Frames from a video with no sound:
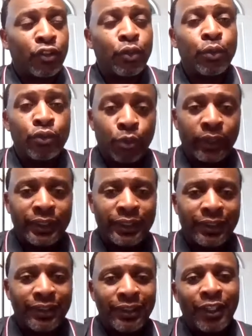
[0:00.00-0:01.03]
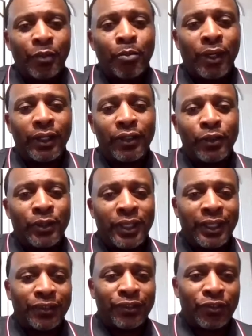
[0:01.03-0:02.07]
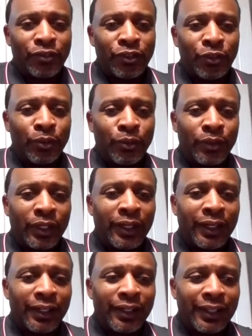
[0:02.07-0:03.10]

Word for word: to Georgia, but you can't do